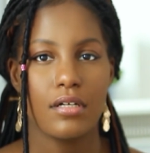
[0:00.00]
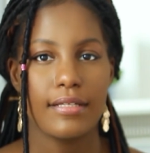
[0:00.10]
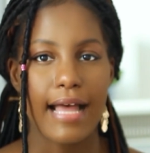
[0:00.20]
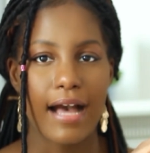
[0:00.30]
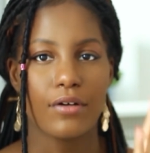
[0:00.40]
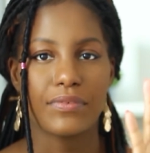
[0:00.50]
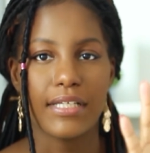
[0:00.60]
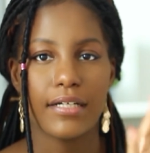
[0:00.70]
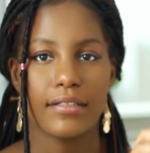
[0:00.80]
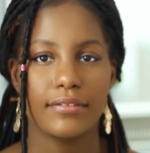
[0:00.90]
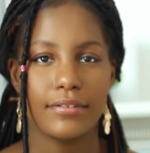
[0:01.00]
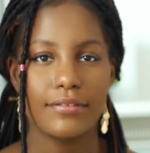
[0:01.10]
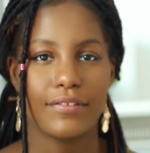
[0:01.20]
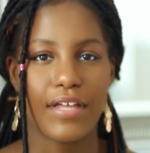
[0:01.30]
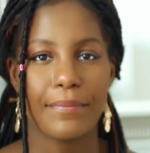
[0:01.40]
out there, if
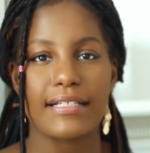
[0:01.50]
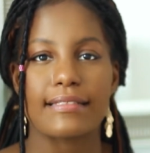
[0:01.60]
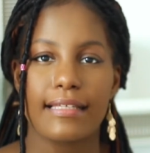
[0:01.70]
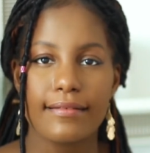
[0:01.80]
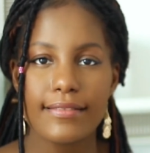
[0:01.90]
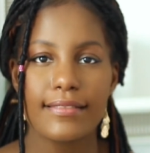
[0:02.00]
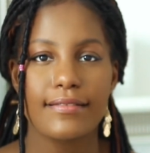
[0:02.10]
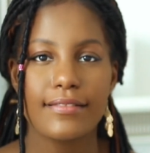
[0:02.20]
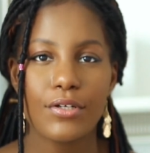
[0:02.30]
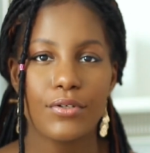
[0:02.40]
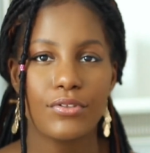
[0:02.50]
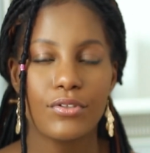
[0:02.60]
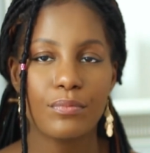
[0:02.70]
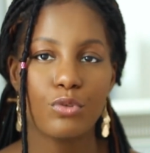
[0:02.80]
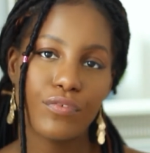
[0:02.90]
that makes sense. So you can
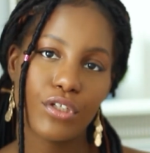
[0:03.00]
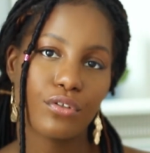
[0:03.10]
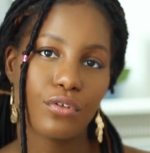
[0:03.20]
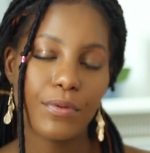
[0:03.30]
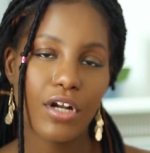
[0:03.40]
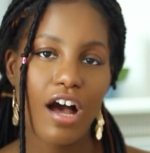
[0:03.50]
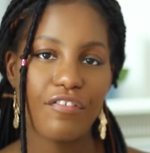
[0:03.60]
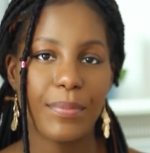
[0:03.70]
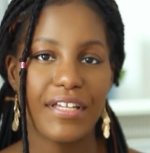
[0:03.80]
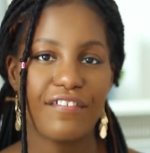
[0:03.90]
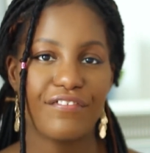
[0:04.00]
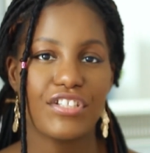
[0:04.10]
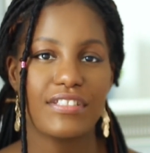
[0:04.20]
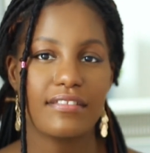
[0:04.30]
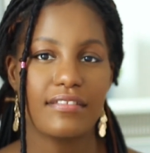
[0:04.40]
move it a little bit off, but if
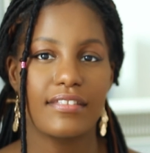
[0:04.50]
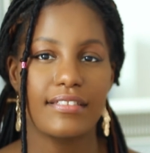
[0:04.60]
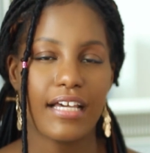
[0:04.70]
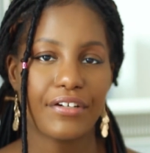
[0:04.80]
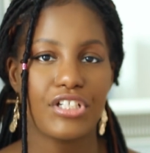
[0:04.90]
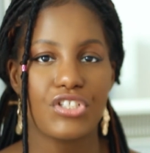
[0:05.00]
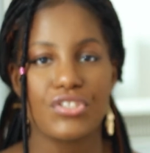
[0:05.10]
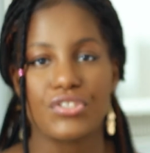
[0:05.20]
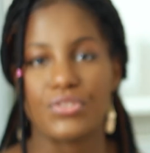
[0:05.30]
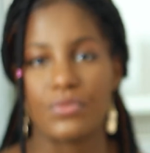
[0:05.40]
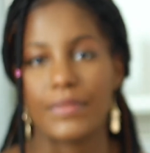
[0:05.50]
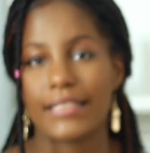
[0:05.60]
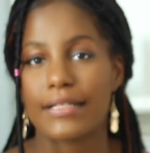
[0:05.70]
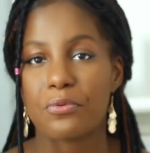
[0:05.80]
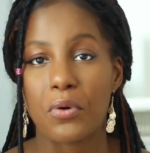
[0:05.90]
the decorations are too big, it
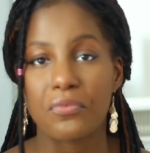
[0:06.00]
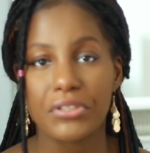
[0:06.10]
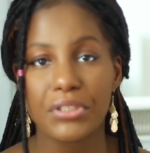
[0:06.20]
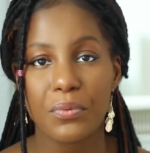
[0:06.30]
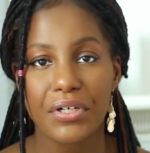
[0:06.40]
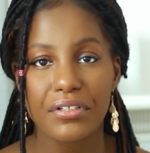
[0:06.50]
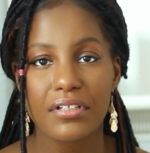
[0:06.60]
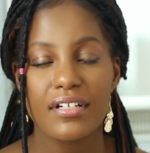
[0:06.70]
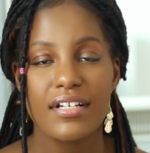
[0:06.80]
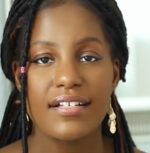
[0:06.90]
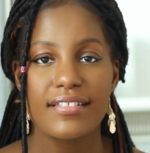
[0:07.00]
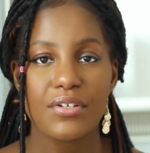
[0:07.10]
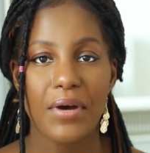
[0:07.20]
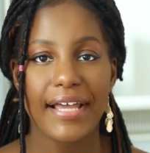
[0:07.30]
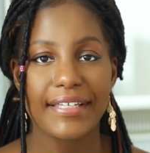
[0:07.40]
won't really work. So
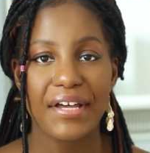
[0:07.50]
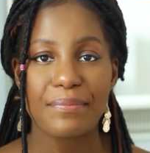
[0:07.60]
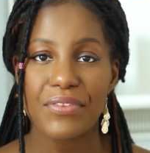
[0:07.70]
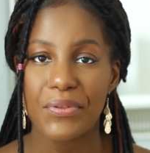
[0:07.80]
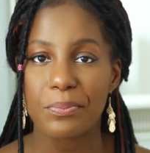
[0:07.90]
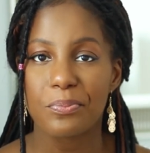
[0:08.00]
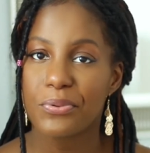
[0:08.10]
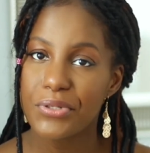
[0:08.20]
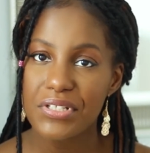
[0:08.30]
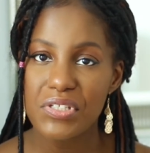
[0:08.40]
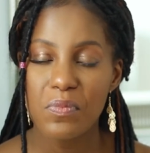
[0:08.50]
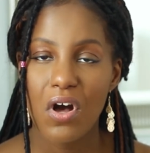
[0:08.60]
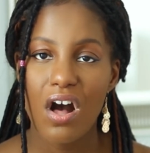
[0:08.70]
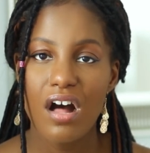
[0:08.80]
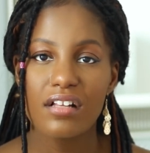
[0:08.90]
I kept them pretty
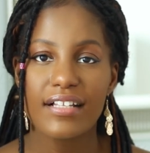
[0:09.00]
small,